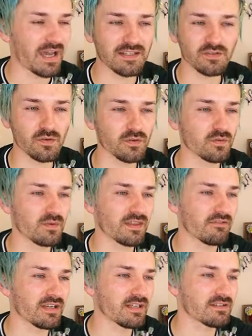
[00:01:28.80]
But I don't know
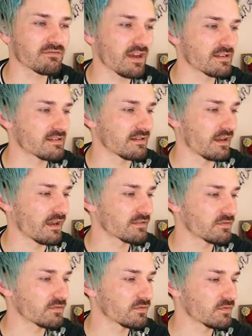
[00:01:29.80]
whether it is resin, I
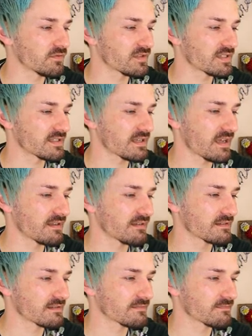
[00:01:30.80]
don't
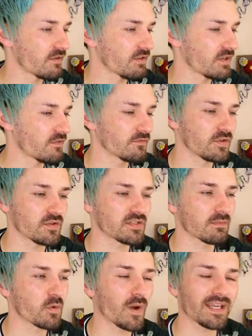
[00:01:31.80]
understand. Very
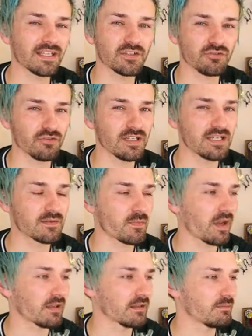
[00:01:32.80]
confusing, I'm quite intrigued
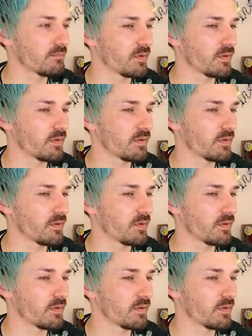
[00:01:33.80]
by it,